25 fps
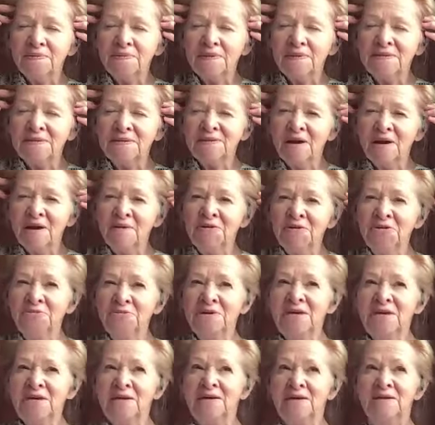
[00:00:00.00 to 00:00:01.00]
that's all you
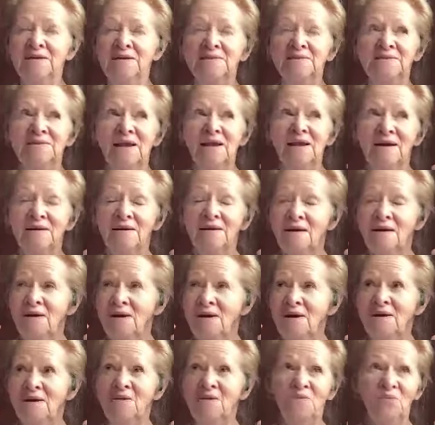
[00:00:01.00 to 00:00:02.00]
need. It's like,
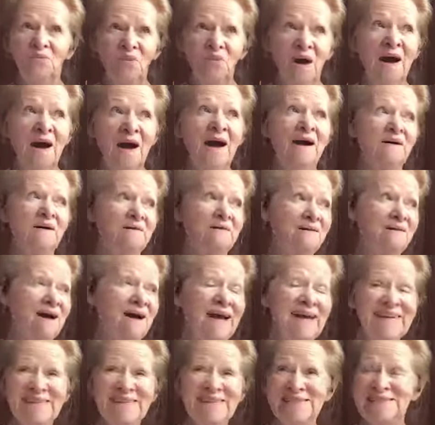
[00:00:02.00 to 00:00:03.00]
wow,
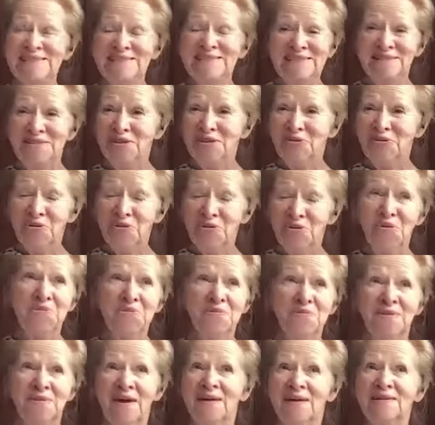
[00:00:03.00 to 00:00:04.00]
I can see the
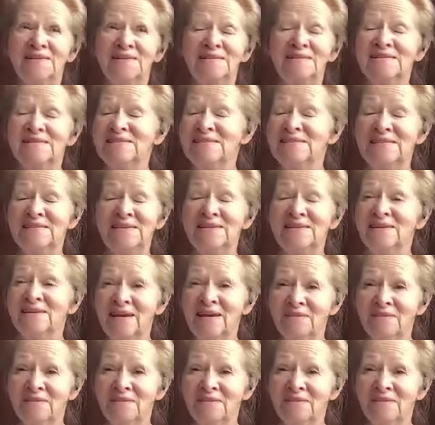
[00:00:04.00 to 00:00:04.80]
earth. I can see